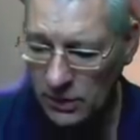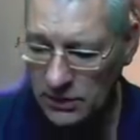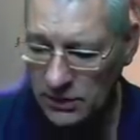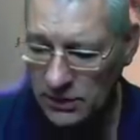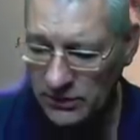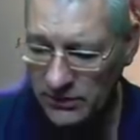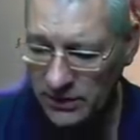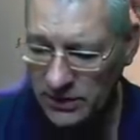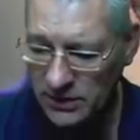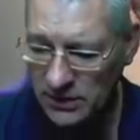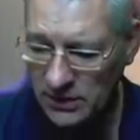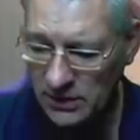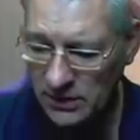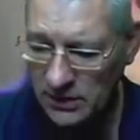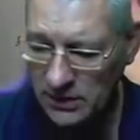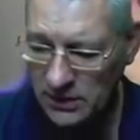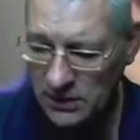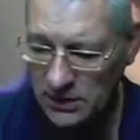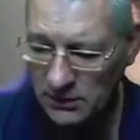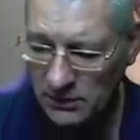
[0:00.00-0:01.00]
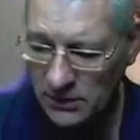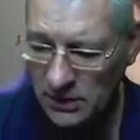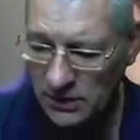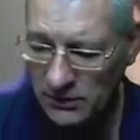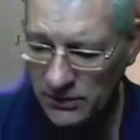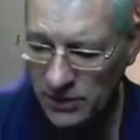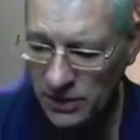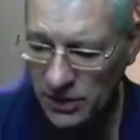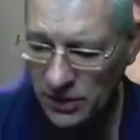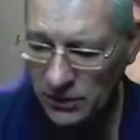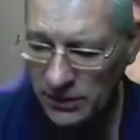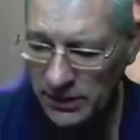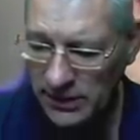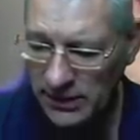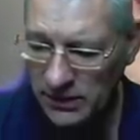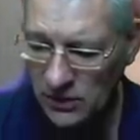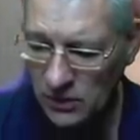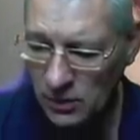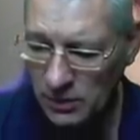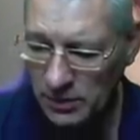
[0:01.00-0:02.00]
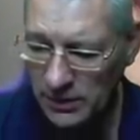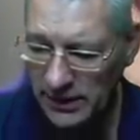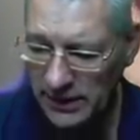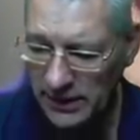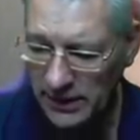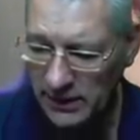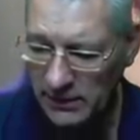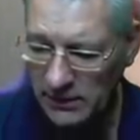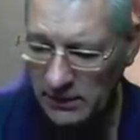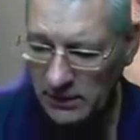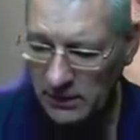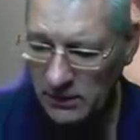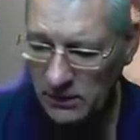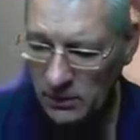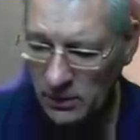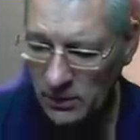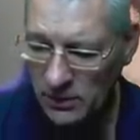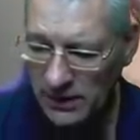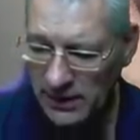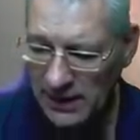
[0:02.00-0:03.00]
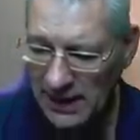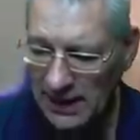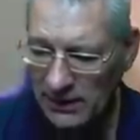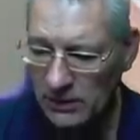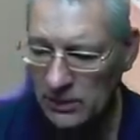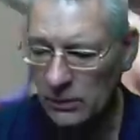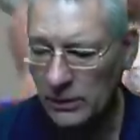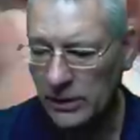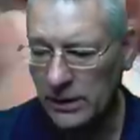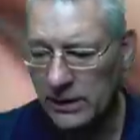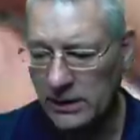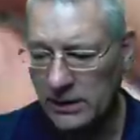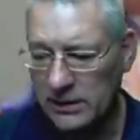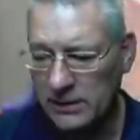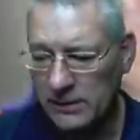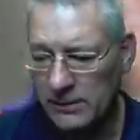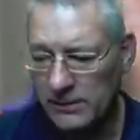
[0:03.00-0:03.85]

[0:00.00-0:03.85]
So there's some kind of tuning knob here with an arrow on it.